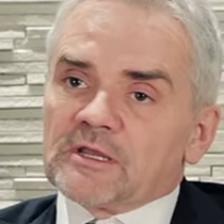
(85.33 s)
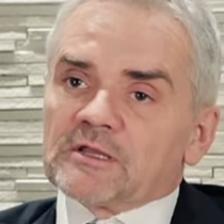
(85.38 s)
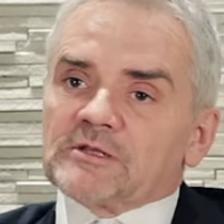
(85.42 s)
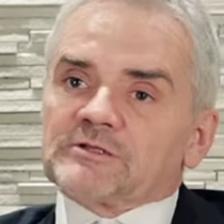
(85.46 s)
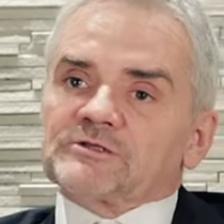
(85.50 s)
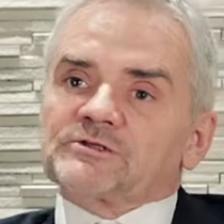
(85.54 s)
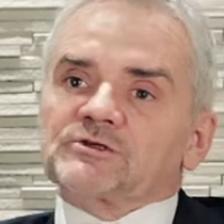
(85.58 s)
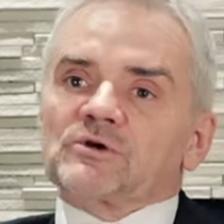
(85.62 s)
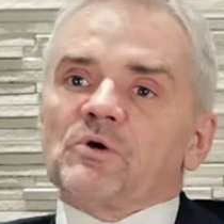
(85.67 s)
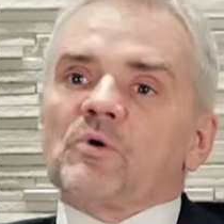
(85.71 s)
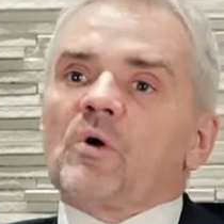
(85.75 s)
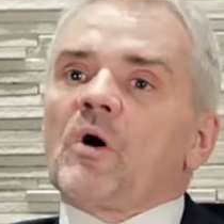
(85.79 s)

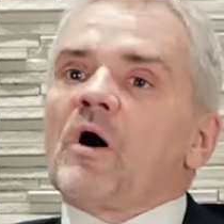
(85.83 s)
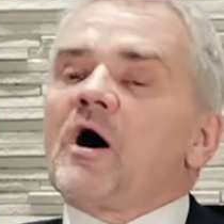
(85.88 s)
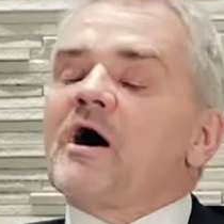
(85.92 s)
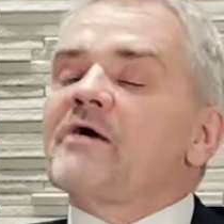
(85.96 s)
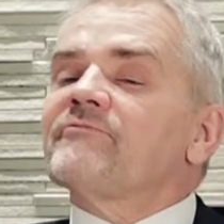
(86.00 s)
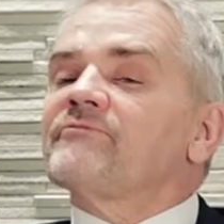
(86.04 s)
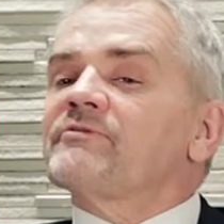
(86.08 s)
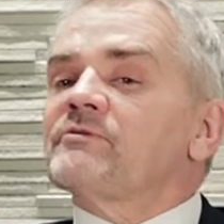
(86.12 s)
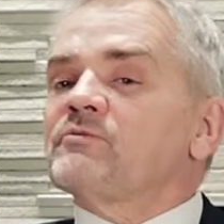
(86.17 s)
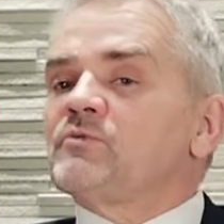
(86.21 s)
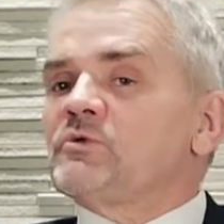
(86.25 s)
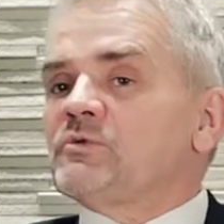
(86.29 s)
So
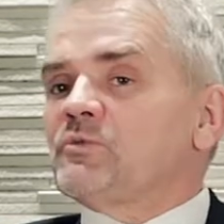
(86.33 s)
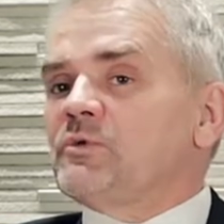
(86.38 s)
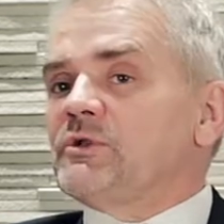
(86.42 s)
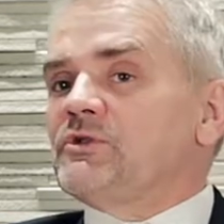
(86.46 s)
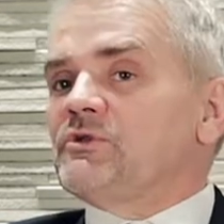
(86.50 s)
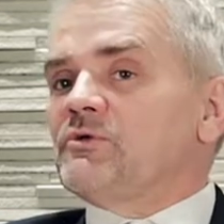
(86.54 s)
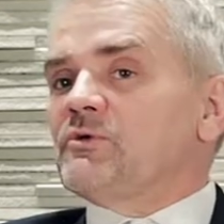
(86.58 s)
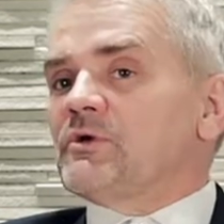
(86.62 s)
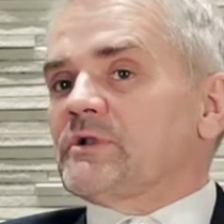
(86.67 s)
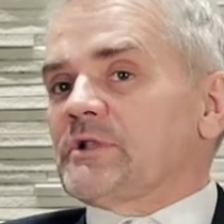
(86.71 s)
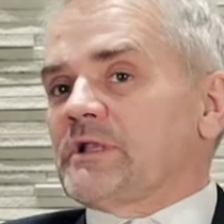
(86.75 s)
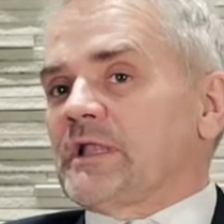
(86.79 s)
often when we
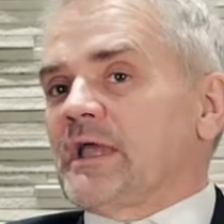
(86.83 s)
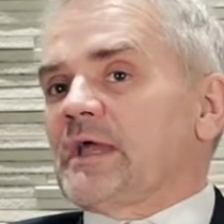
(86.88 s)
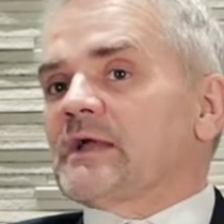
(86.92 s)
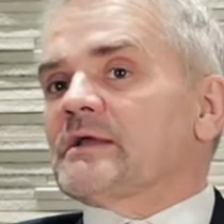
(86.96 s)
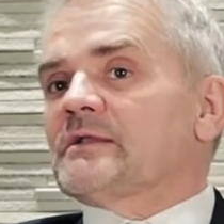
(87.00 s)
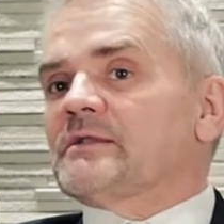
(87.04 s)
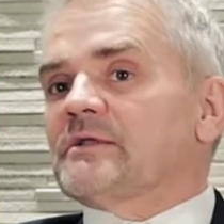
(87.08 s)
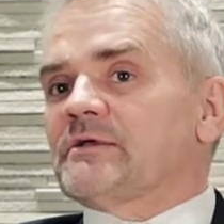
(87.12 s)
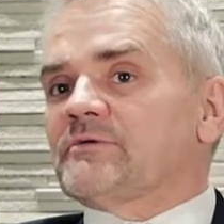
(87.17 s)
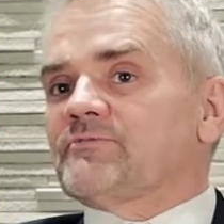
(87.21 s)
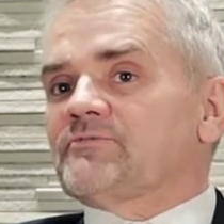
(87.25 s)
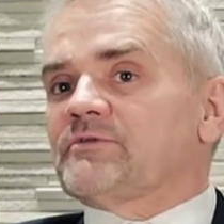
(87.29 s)
do a
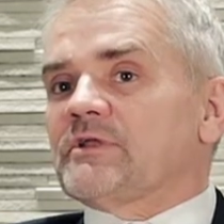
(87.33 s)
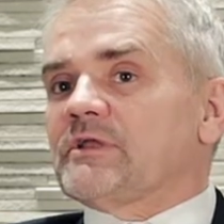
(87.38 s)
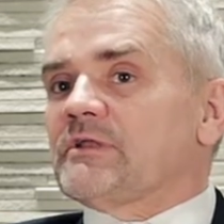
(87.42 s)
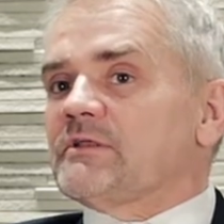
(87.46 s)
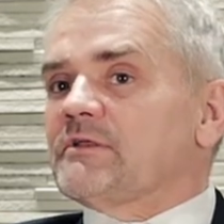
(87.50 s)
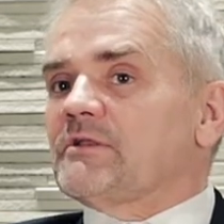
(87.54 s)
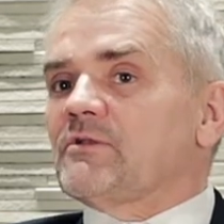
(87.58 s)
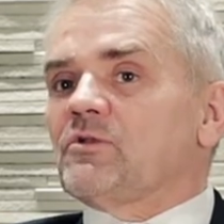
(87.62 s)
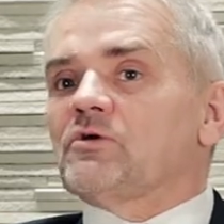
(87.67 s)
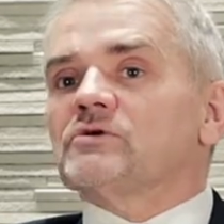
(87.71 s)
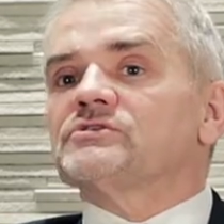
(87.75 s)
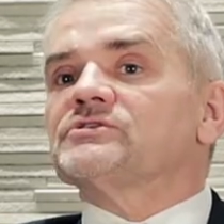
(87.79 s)
neck lift,
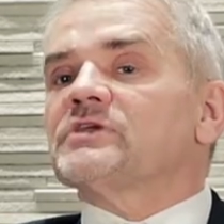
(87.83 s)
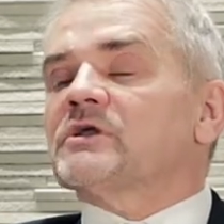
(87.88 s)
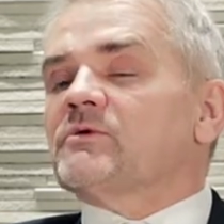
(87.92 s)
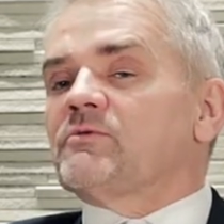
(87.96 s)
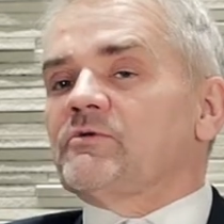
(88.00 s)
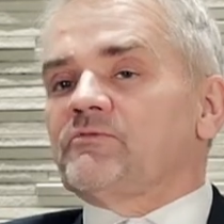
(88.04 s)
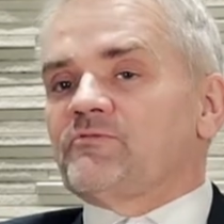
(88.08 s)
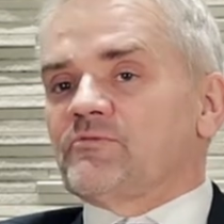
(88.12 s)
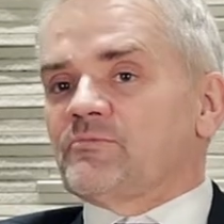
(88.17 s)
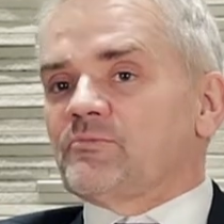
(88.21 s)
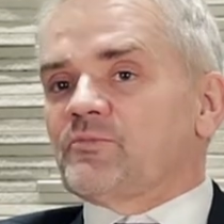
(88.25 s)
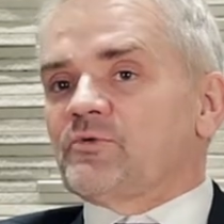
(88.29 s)
it looks like
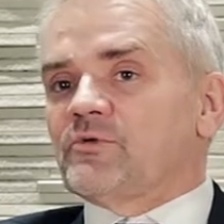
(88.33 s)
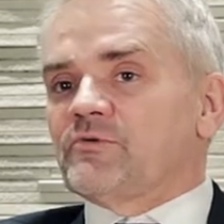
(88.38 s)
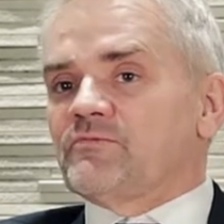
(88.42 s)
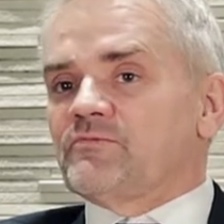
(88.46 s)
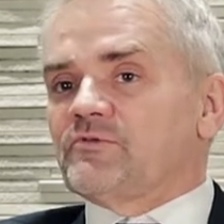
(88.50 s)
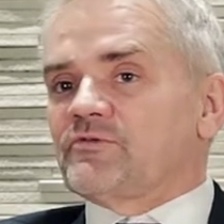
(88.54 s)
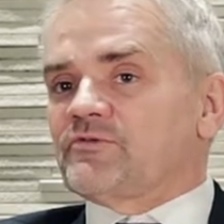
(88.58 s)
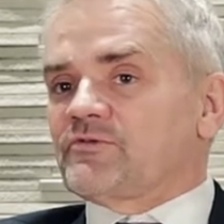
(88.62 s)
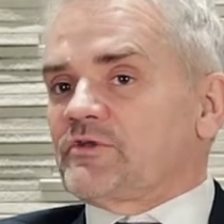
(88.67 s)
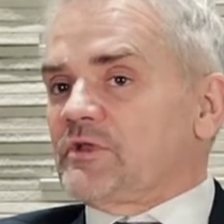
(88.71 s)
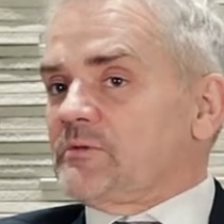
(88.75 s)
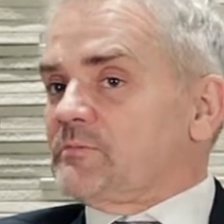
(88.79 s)
we've improved
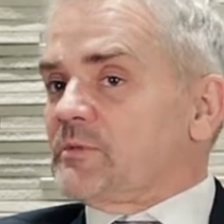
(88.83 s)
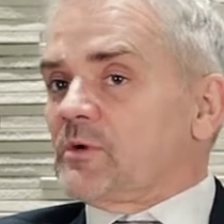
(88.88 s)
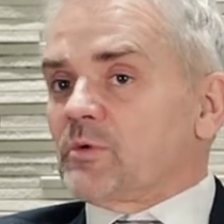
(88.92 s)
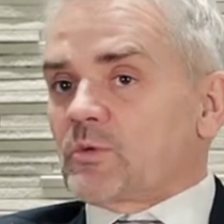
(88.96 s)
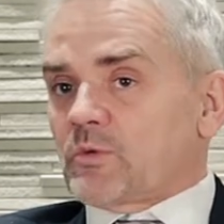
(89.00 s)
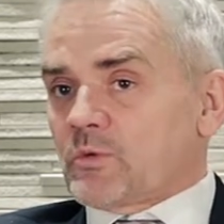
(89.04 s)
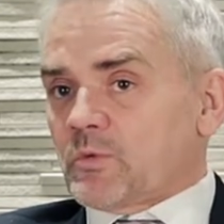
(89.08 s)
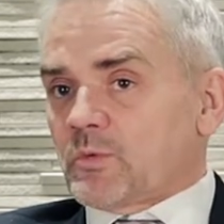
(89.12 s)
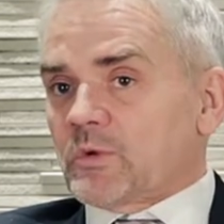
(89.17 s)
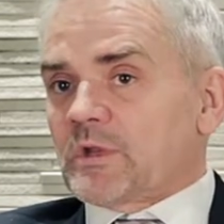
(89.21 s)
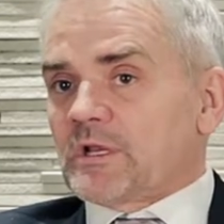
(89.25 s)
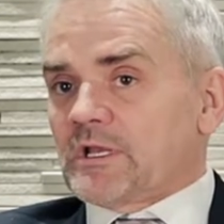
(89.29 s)
the skin, but
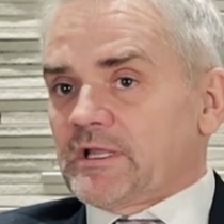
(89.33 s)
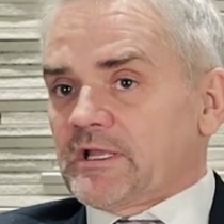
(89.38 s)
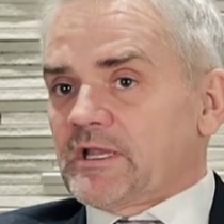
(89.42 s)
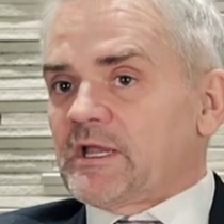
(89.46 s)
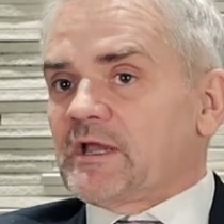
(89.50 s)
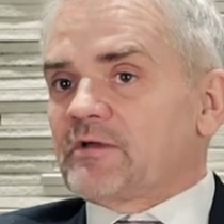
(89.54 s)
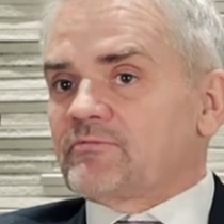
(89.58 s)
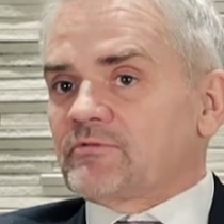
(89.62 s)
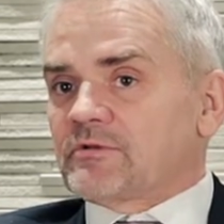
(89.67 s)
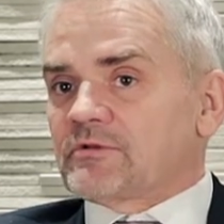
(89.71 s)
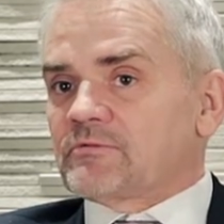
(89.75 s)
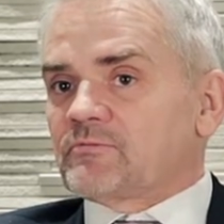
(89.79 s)
we really
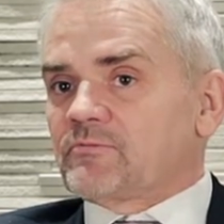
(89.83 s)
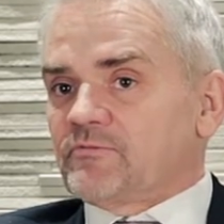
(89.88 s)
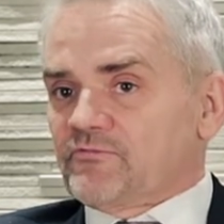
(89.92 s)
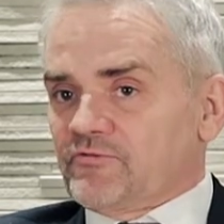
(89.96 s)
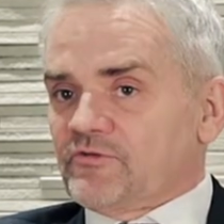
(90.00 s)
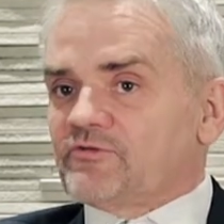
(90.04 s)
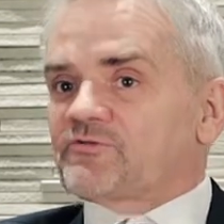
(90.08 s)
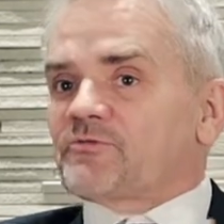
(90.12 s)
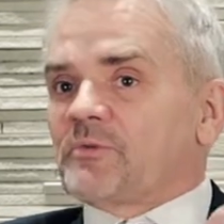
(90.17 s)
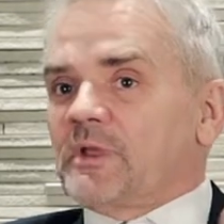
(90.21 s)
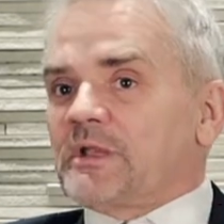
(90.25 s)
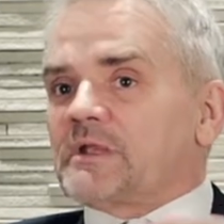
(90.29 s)
haven't. We
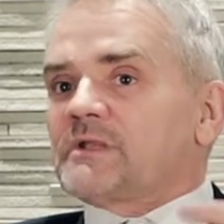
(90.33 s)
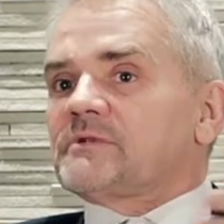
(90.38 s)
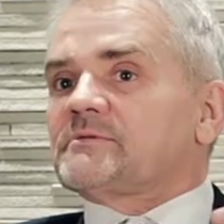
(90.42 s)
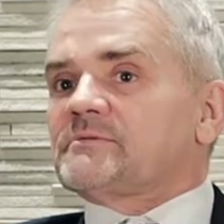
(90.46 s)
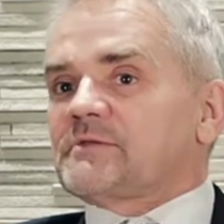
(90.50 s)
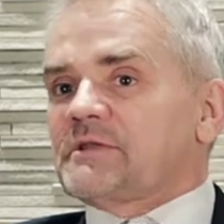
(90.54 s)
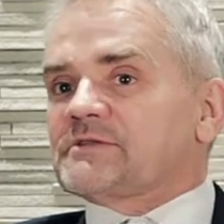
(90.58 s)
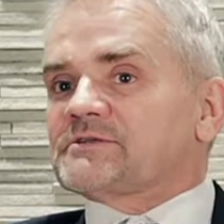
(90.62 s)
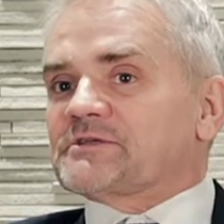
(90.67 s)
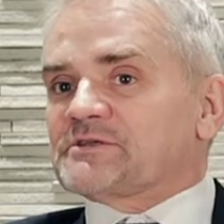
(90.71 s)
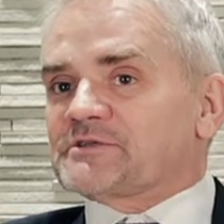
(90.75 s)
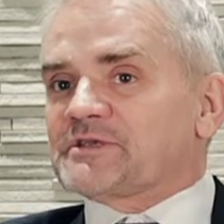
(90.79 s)
just made it,
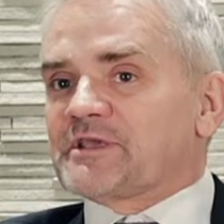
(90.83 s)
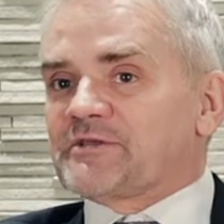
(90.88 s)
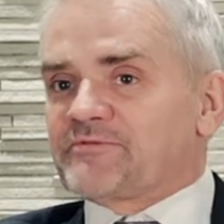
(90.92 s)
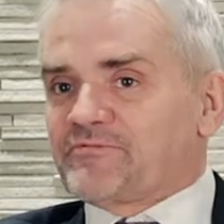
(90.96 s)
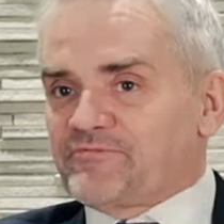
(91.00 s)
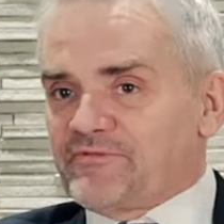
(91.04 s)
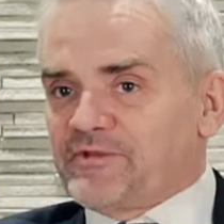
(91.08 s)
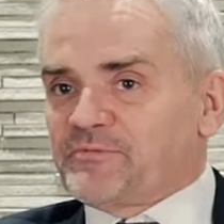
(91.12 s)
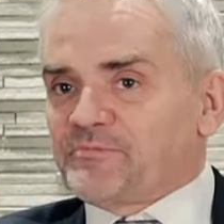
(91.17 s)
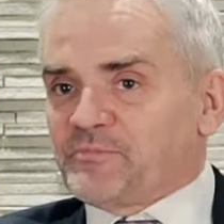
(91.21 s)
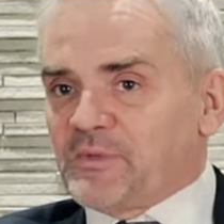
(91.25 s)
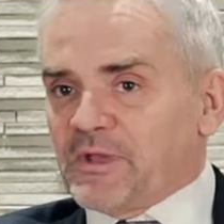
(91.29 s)
as I say,
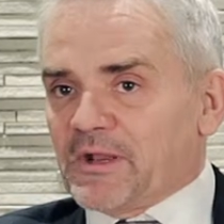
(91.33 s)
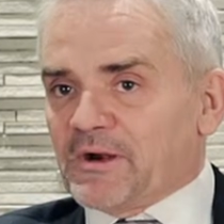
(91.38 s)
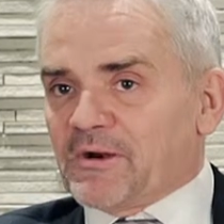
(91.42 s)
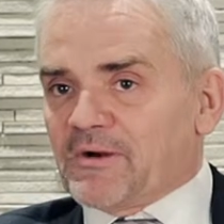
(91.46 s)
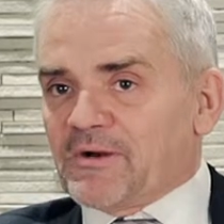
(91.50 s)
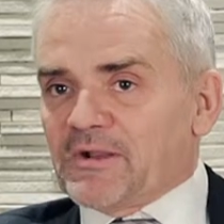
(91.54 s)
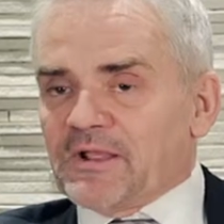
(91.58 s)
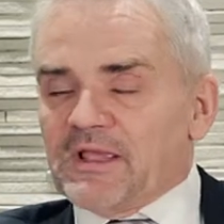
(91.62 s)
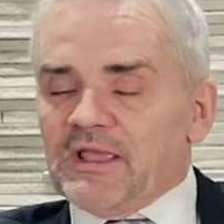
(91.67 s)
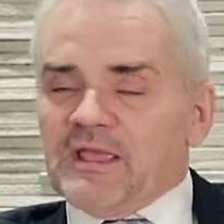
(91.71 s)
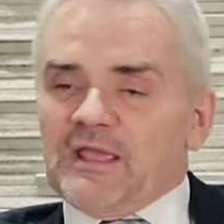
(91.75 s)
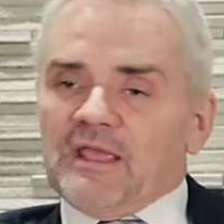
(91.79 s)
fit better.